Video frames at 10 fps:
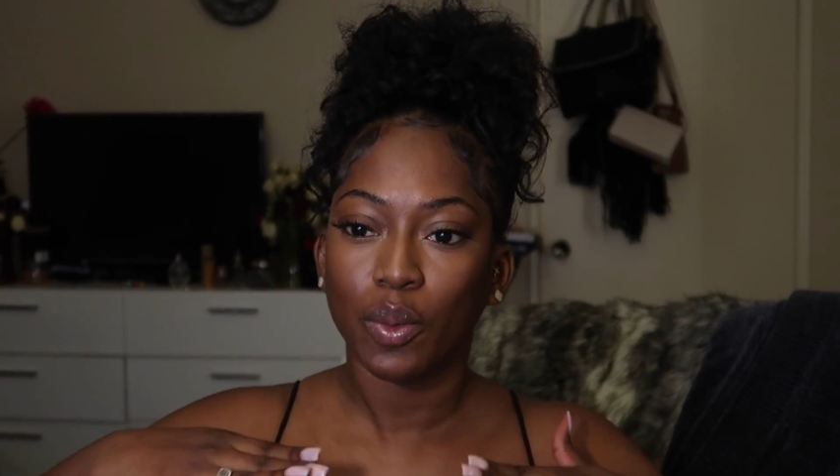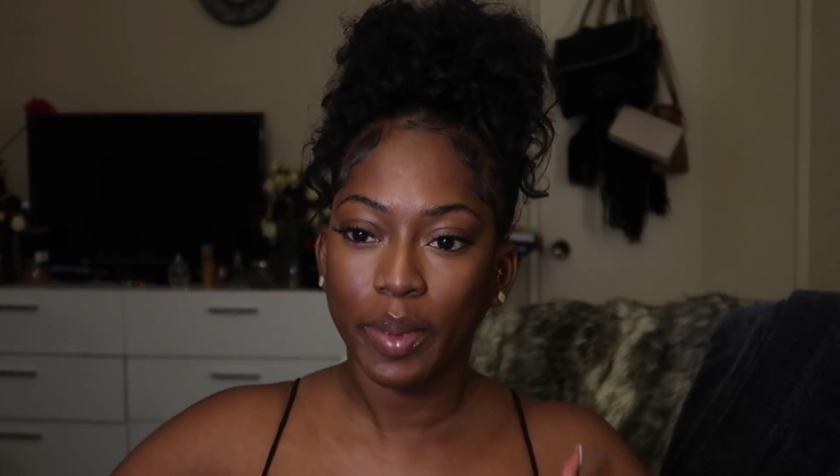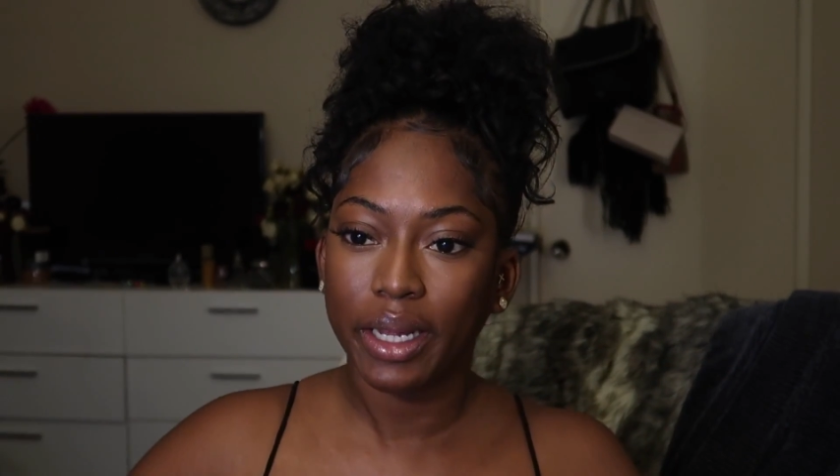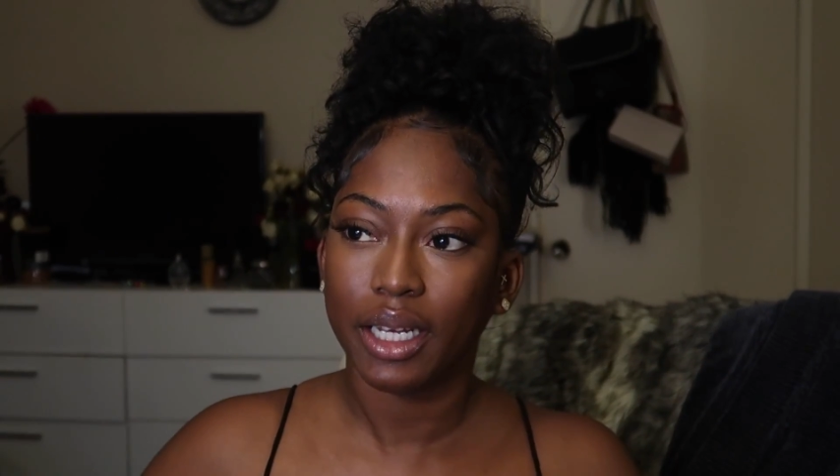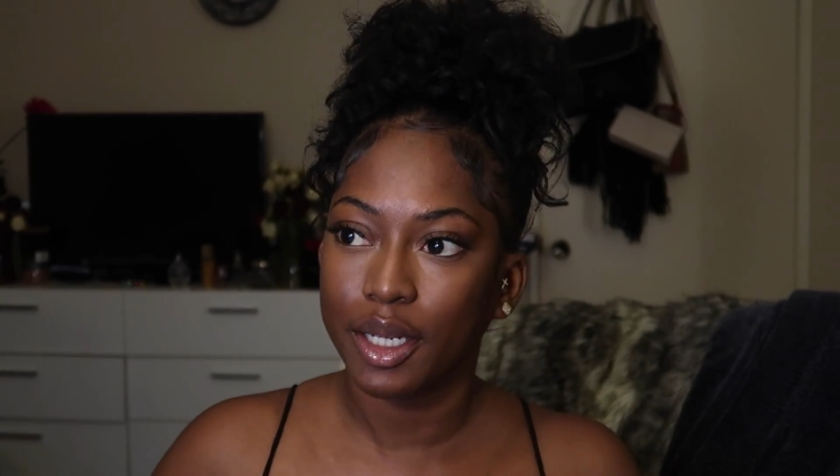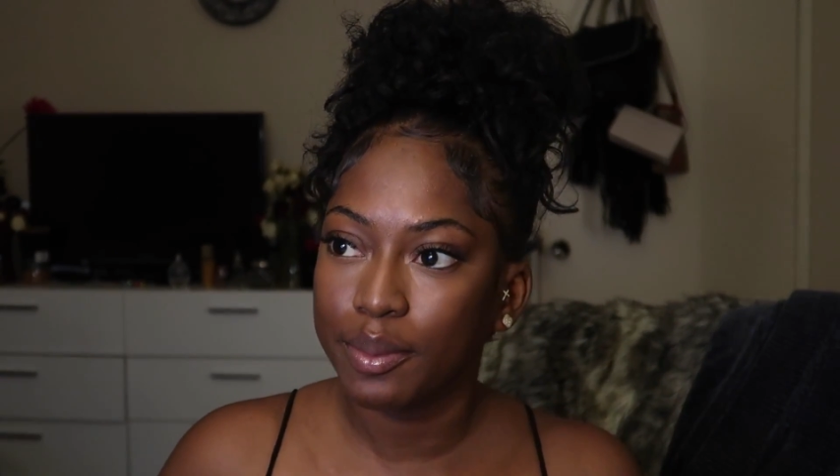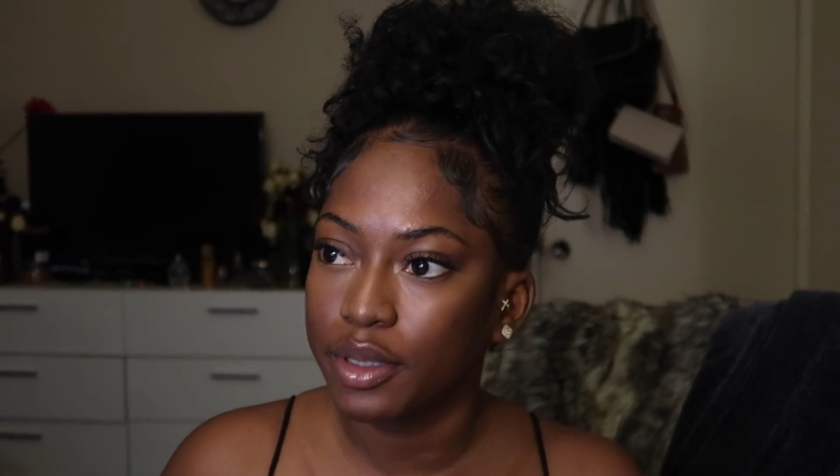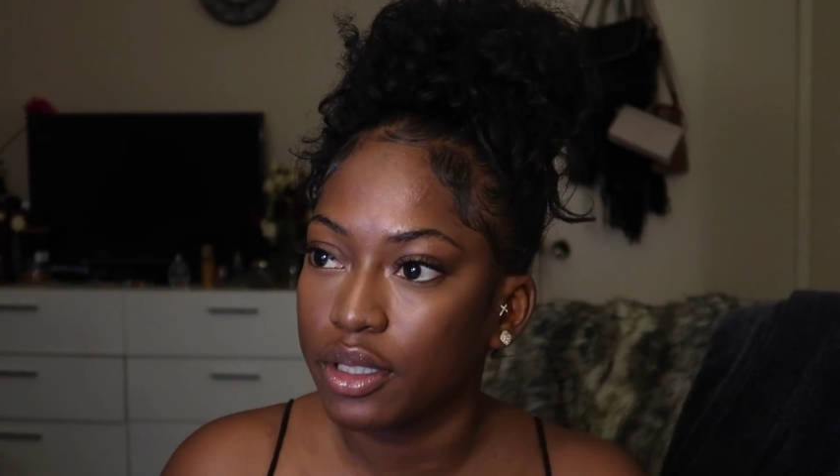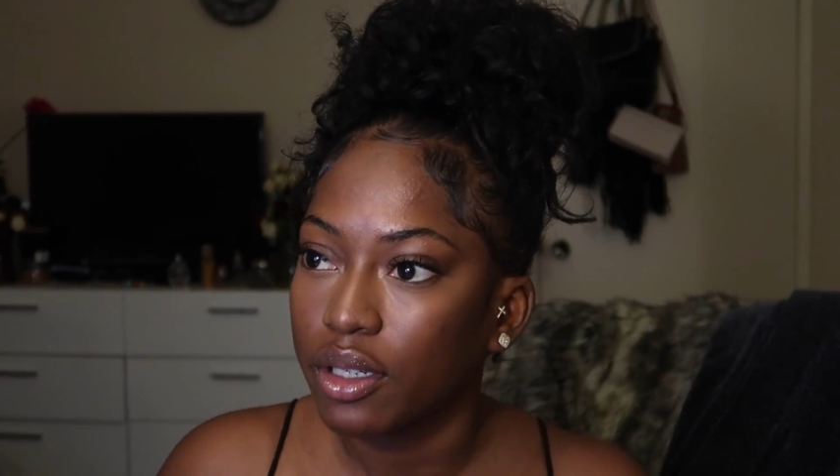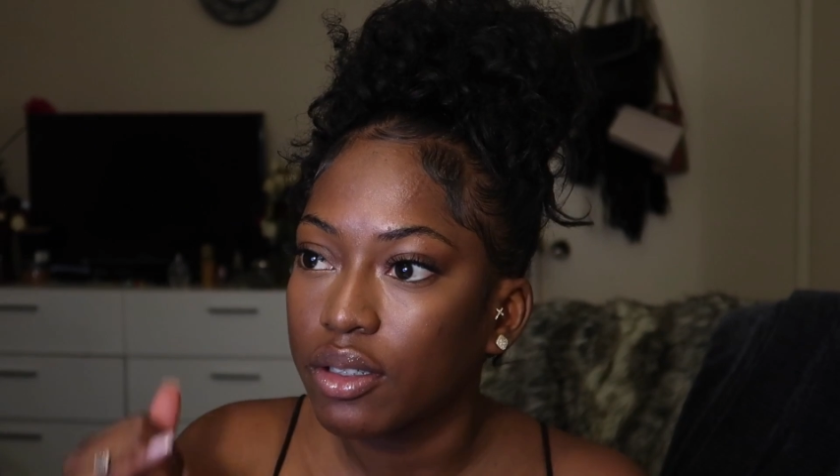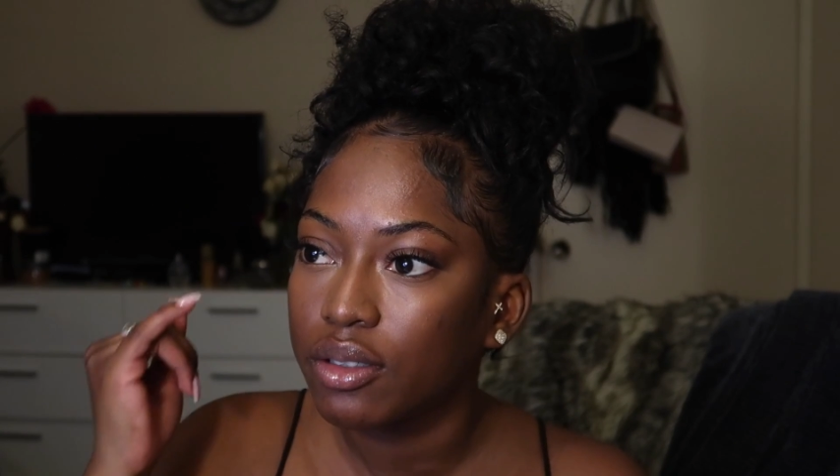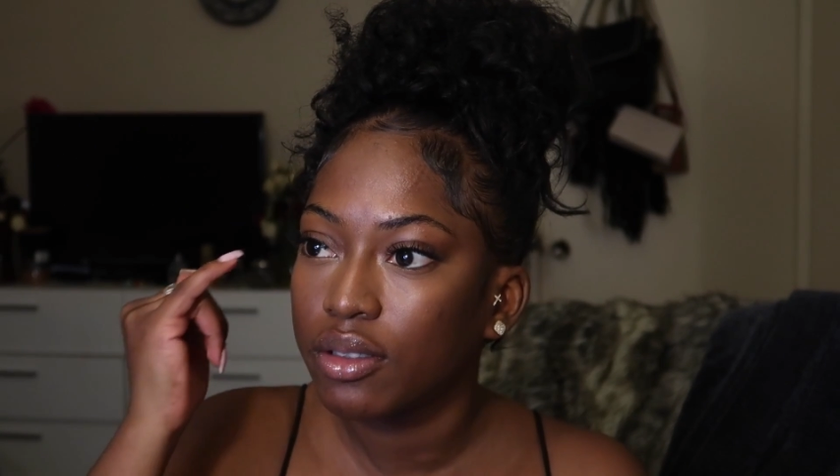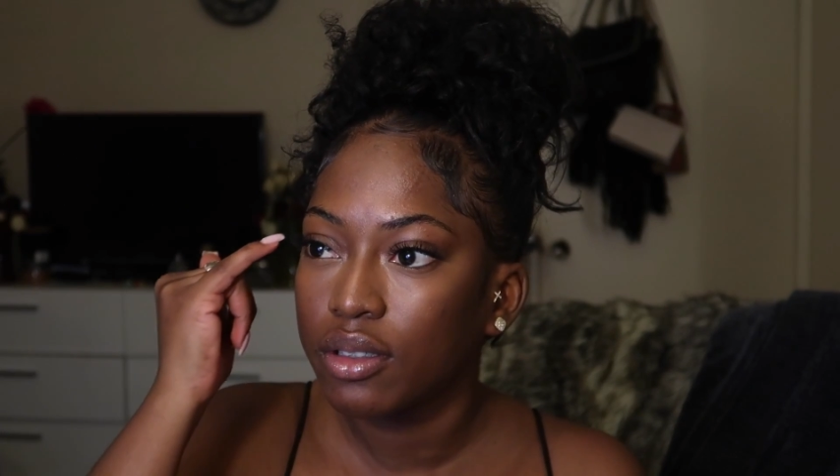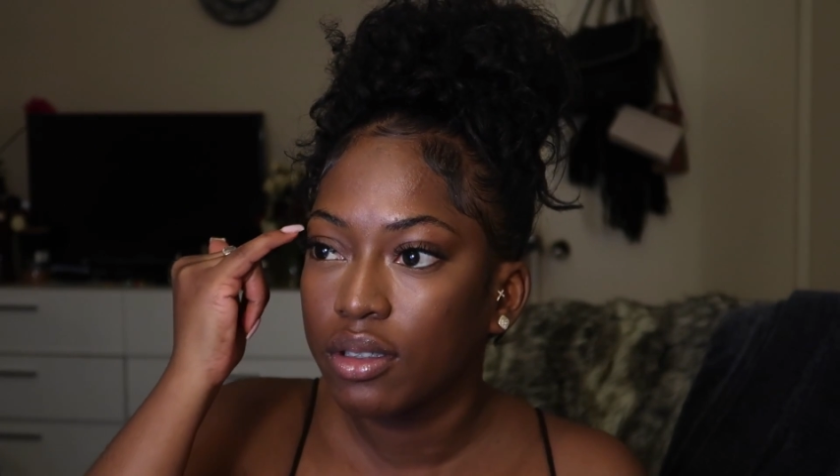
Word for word: makeup you know